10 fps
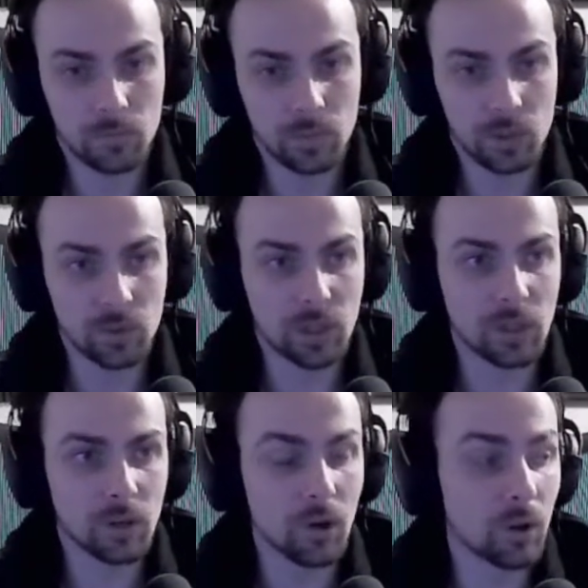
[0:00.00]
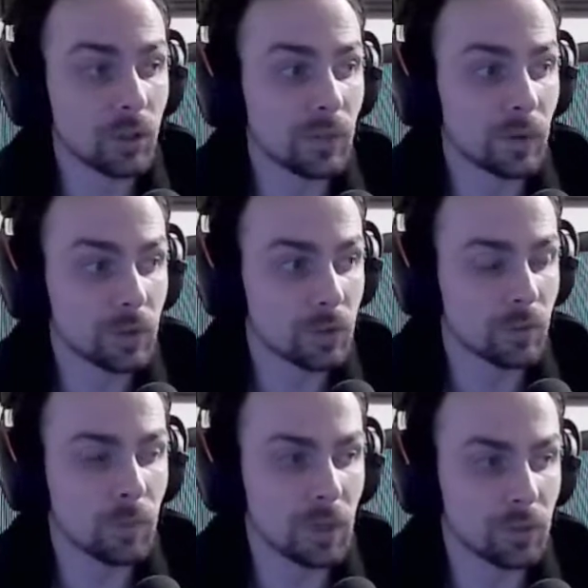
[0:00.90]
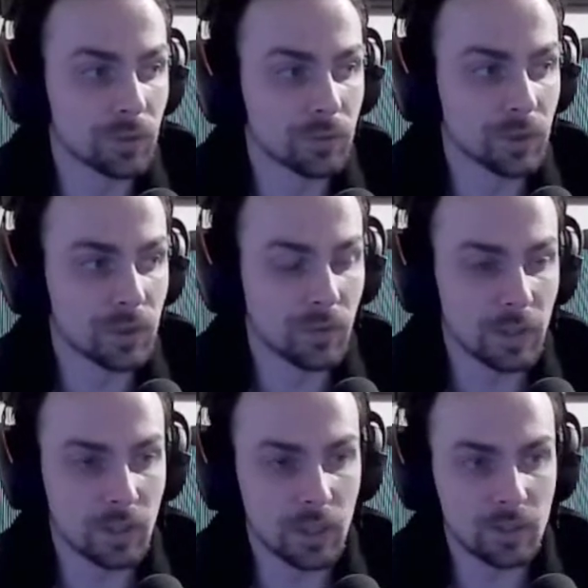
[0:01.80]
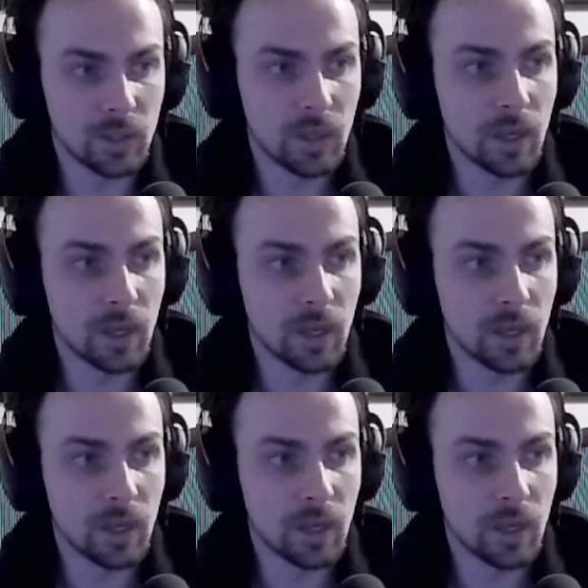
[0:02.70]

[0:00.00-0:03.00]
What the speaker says: This way they can only focus on the paint over and stuff like that.